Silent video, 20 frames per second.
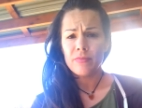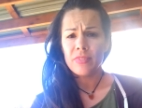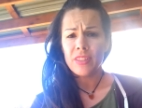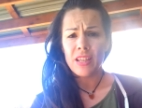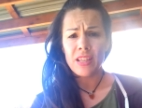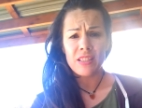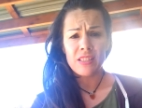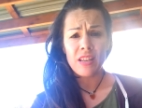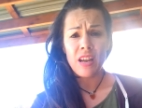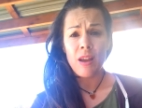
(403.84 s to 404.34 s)

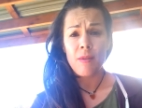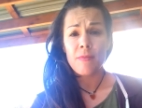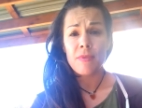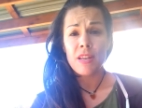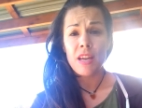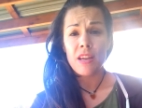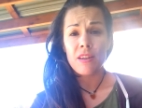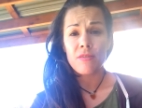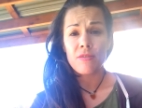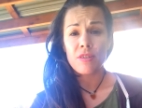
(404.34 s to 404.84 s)
less time
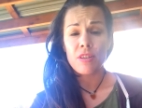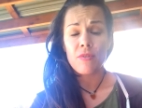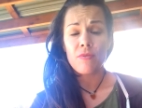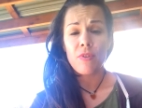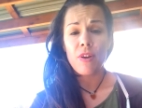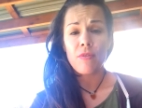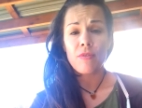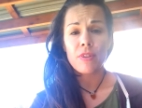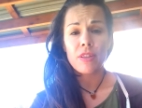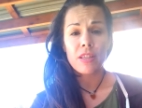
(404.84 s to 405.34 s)
and energy
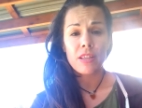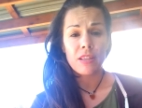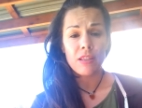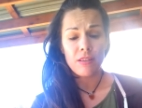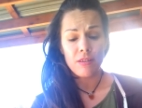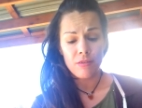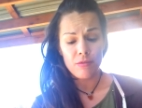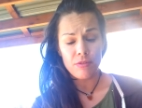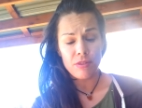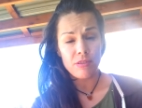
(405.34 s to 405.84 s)
for everything
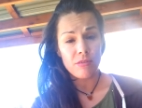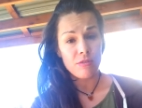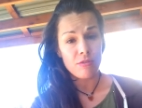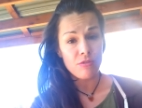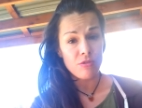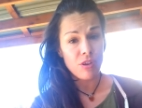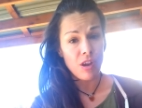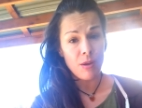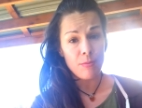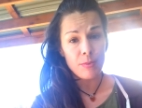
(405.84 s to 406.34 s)
that goes
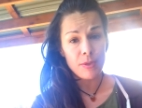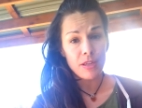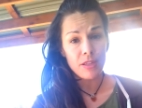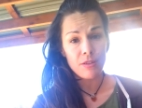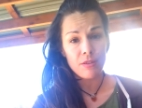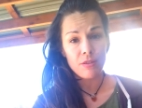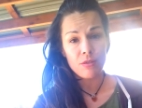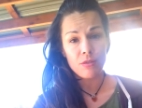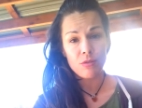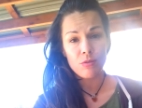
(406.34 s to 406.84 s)
into shopping
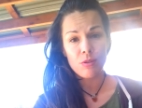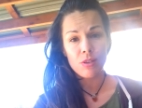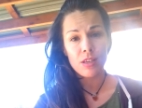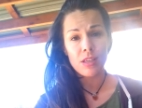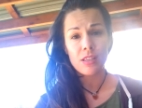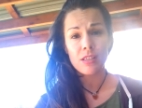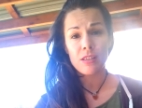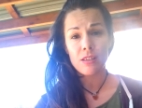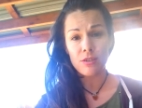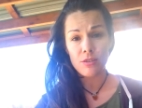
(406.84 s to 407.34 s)
at the store
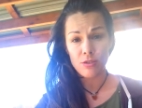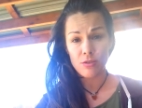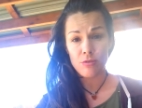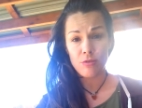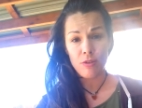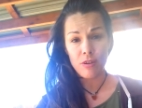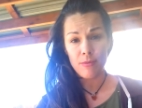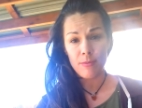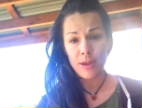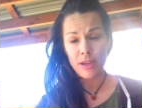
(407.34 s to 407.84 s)
because I'll just
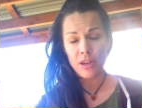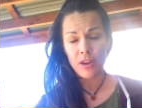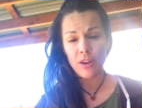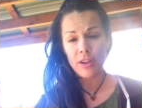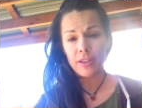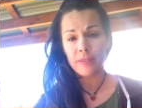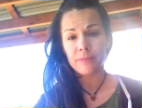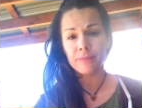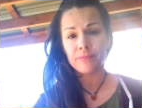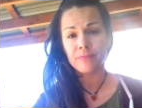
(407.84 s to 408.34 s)
grow to my
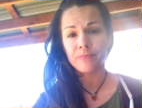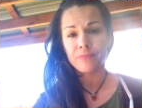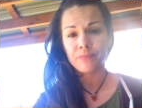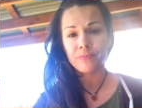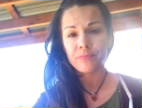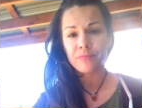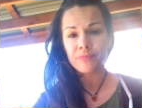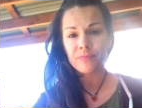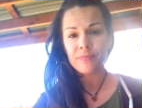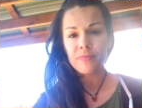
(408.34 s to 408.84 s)
garden.
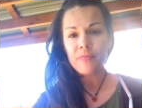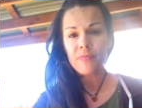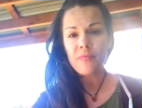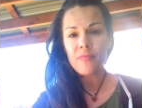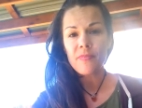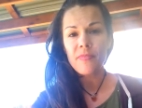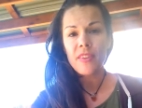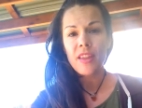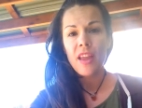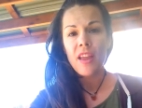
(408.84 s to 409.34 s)

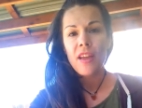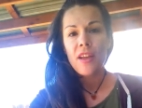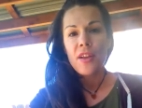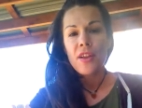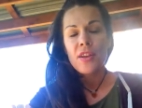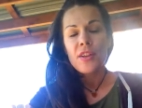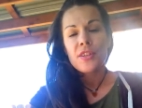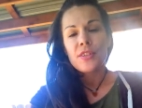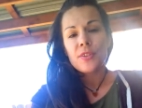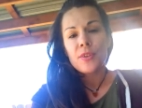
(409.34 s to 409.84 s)

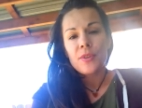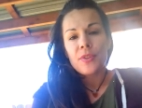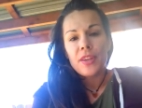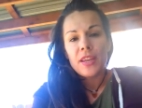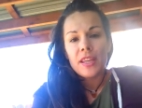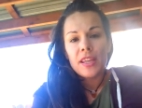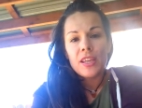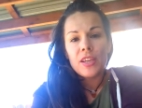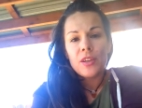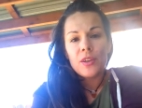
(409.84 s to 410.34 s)
So
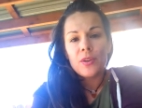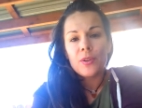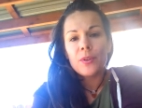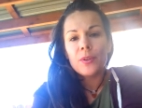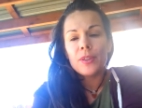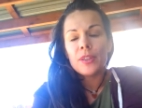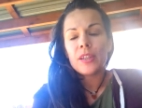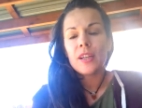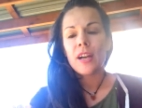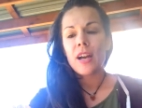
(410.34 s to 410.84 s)
thank
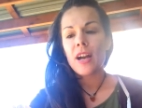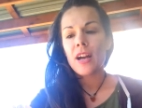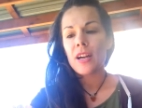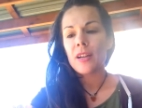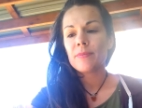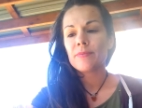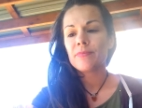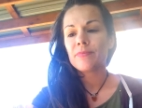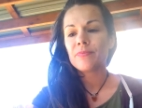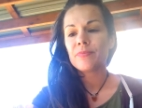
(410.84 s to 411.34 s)
you.
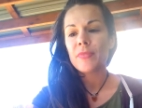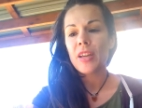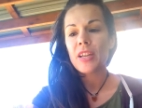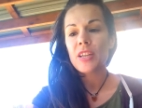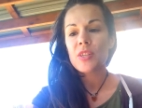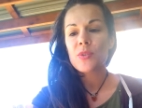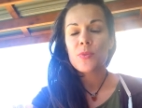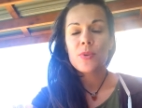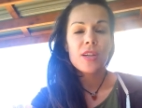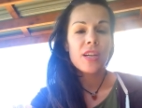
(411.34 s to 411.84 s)
Um, I
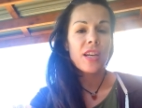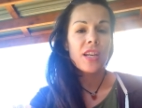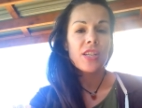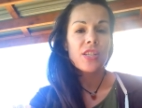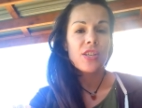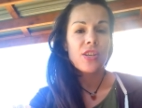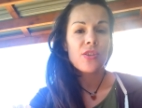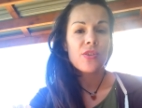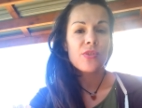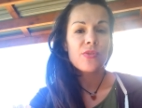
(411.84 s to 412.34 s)
just wanted to
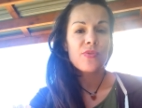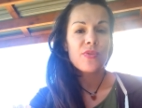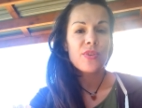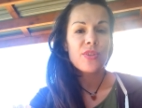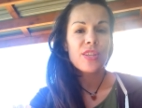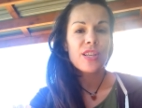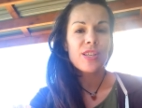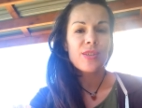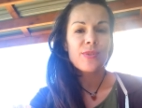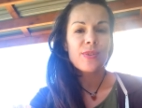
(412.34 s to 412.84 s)
share those three
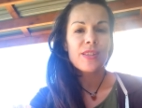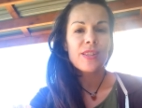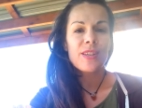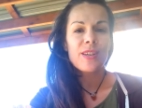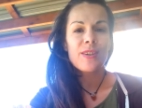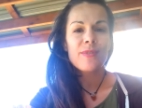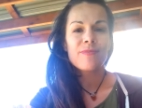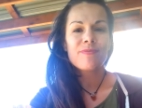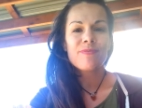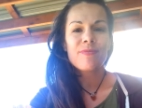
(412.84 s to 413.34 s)
things with
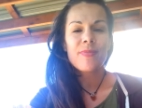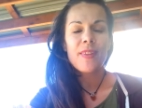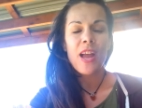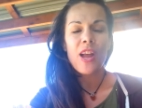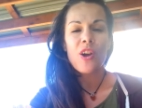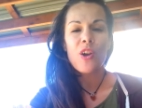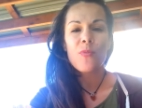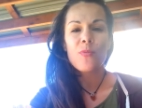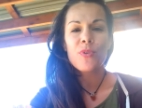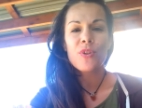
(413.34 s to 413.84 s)
you.
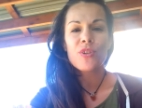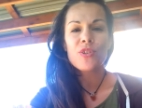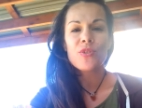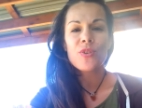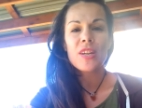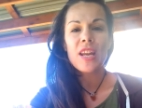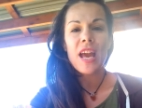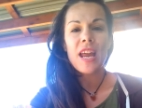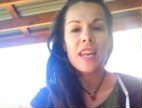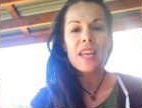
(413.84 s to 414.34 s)
I hope you
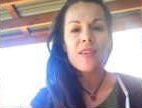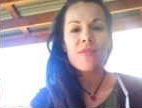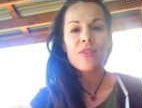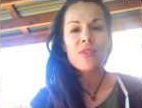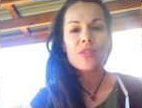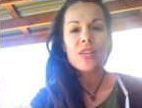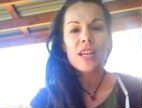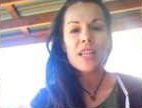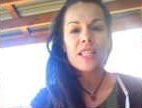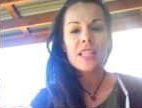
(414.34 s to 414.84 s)
enjoyed any of
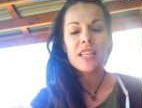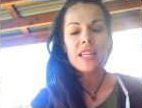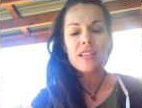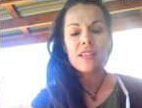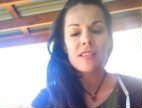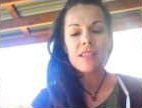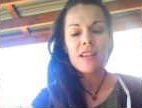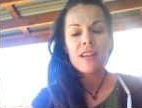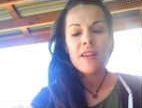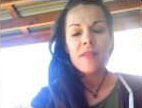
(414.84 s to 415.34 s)
those
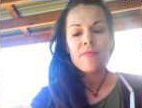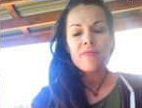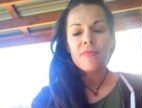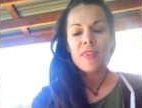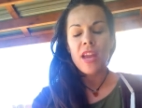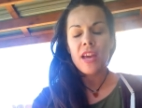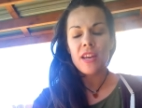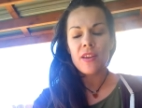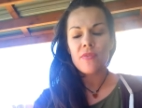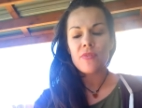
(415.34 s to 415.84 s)
ideas.
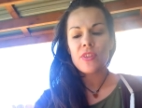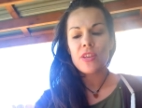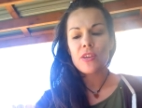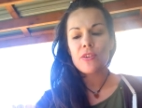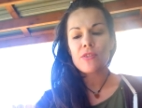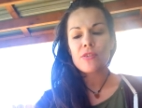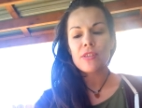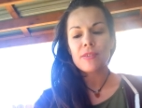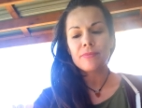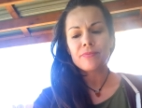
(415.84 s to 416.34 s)
And if
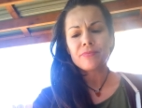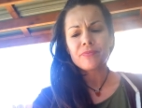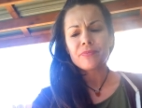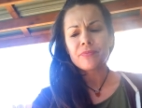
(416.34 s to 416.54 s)
there's